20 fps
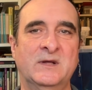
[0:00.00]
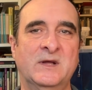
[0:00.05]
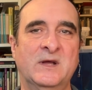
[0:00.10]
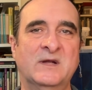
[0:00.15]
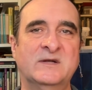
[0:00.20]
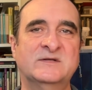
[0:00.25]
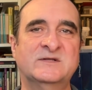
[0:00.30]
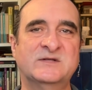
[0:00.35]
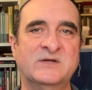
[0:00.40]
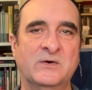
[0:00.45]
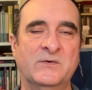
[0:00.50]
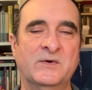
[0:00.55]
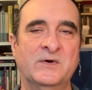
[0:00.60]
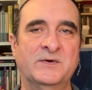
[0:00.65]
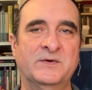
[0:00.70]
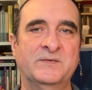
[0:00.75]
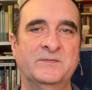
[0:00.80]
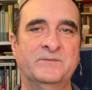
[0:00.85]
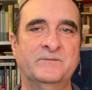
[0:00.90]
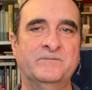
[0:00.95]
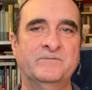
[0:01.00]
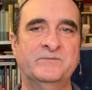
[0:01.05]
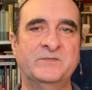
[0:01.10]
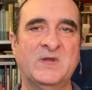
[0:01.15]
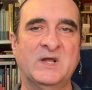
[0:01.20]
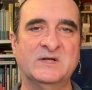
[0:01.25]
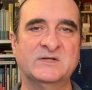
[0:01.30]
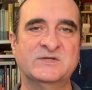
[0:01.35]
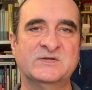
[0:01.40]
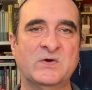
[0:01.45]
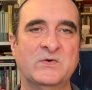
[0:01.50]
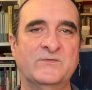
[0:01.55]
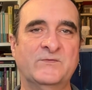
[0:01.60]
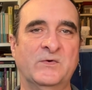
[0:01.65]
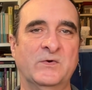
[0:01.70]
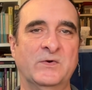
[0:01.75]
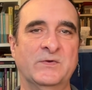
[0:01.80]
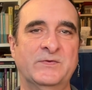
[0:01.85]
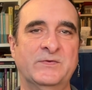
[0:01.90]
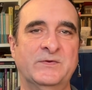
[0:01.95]
and so on and so
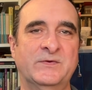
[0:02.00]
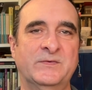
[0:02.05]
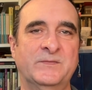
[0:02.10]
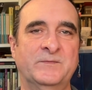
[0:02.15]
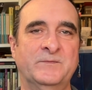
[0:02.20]
forth,